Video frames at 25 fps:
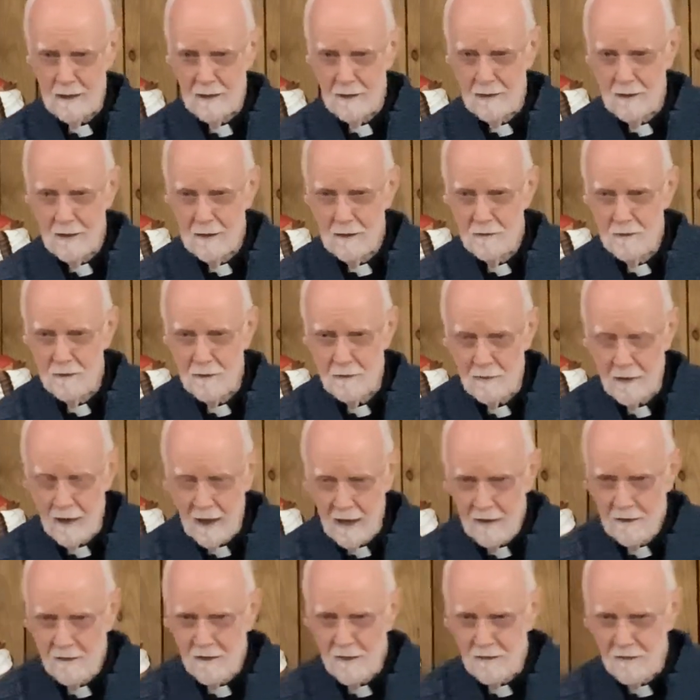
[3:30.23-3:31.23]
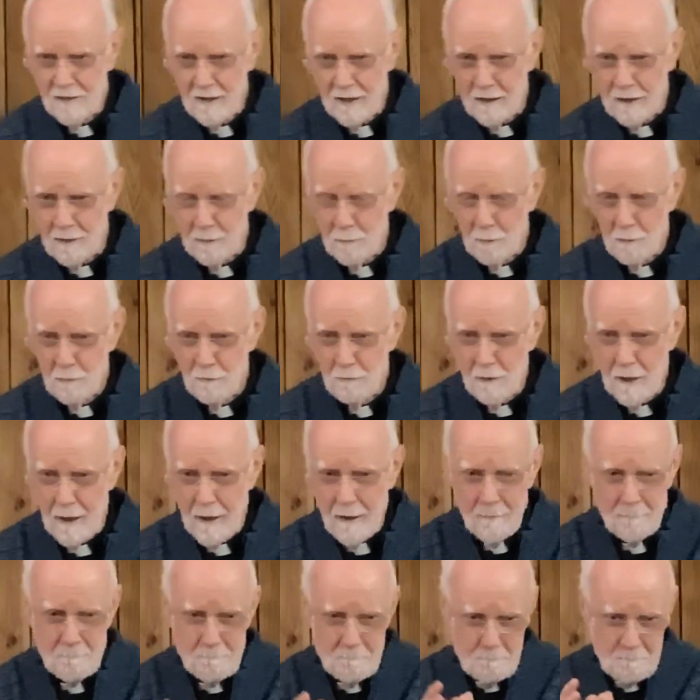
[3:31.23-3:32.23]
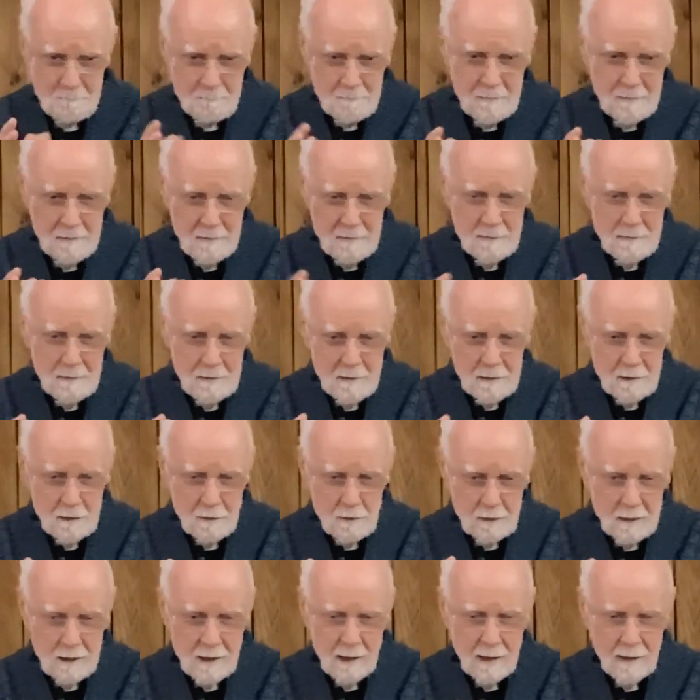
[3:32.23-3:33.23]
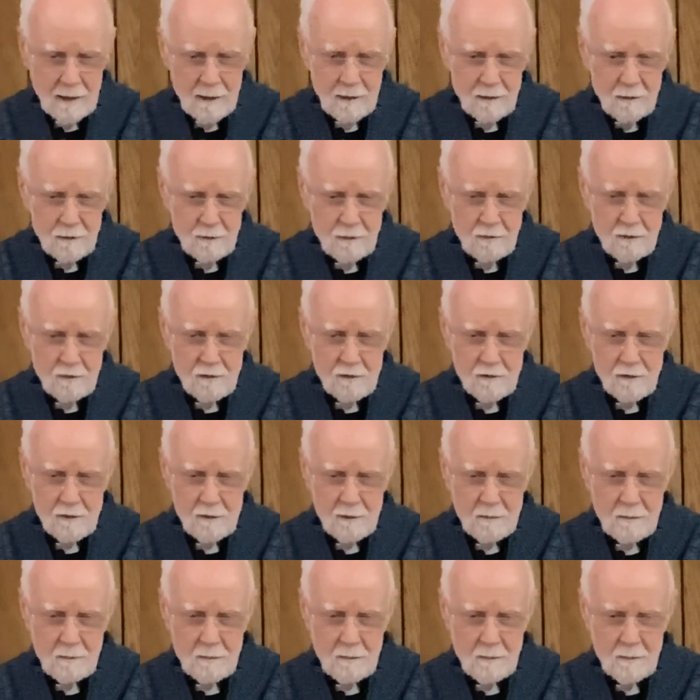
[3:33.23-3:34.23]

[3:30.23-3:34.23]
These are, as I said, they're kings,